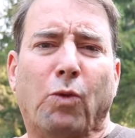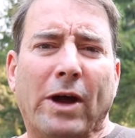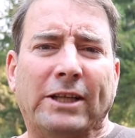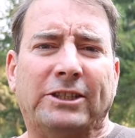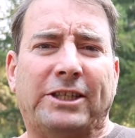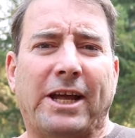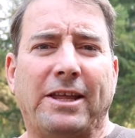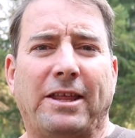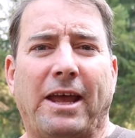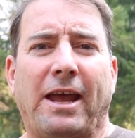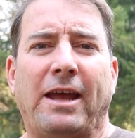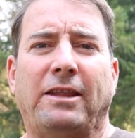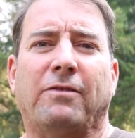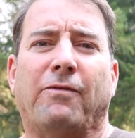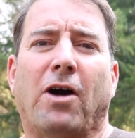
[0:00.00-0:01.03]
Wednesday, the
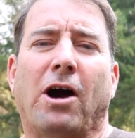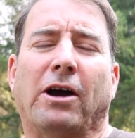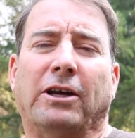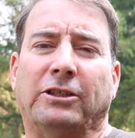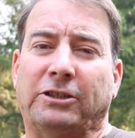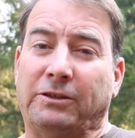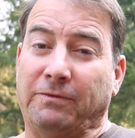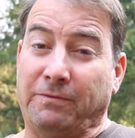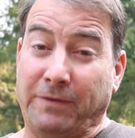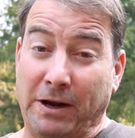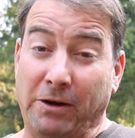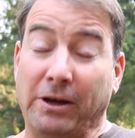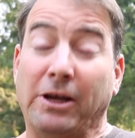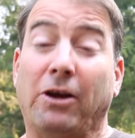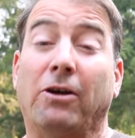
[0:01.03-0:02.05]
8th of August,
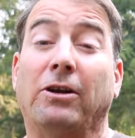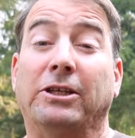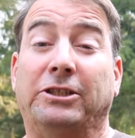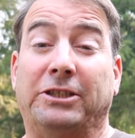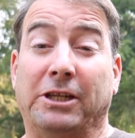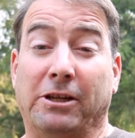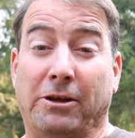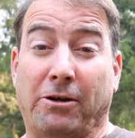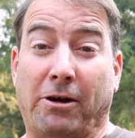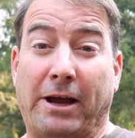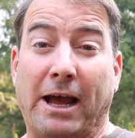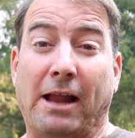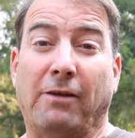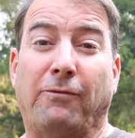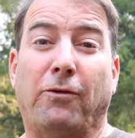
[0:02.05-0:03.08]
fairly early still in our
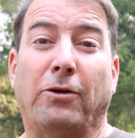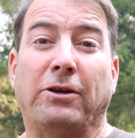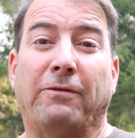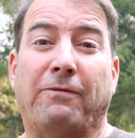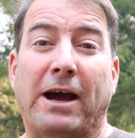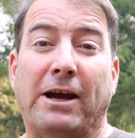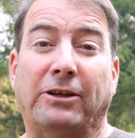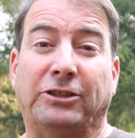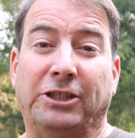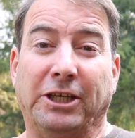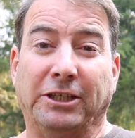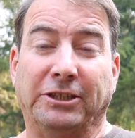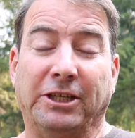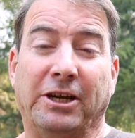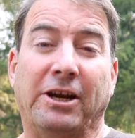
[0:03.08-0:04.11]
California fire
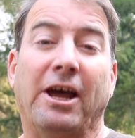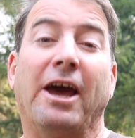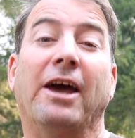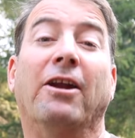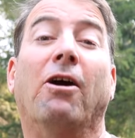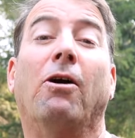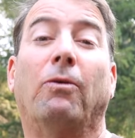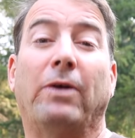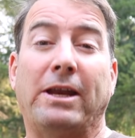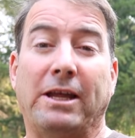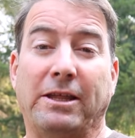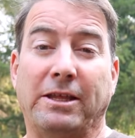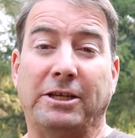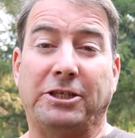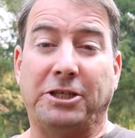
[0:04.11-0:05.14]
season, and already
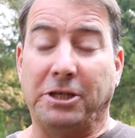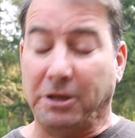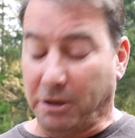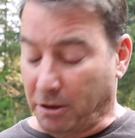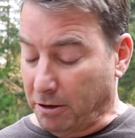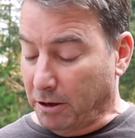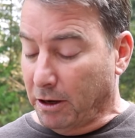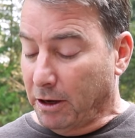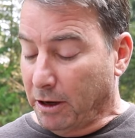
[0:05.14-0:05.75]
this year,